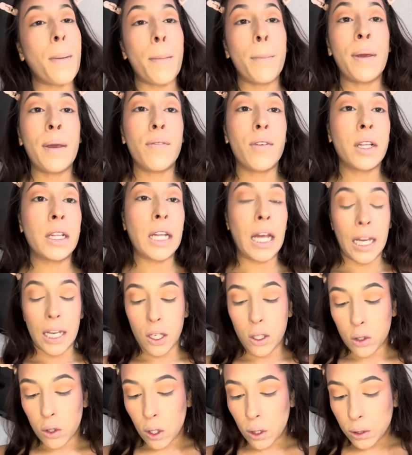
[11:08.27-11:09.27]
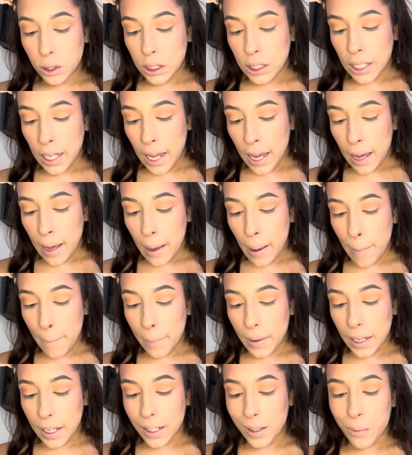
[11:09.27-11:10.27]
even, like, close to that, I'm
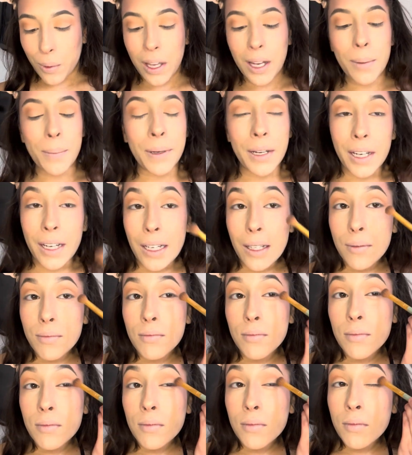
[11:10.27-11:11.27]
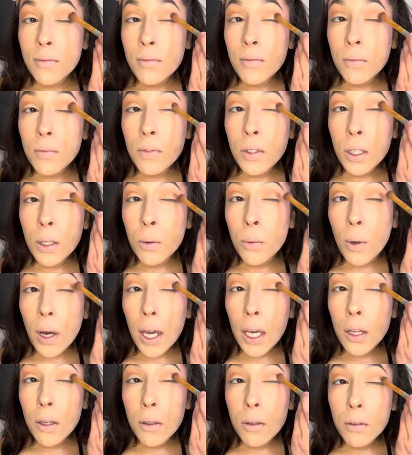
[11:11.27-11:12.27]
like, wait a minute, for
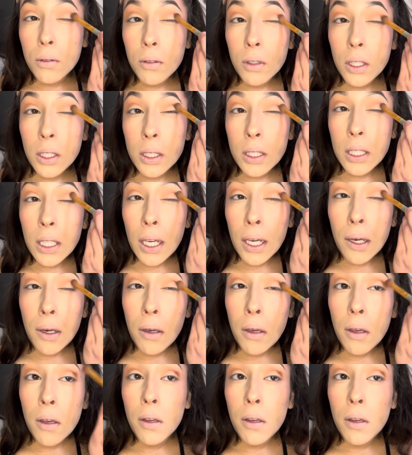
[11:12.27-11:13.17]
why though? Because, like,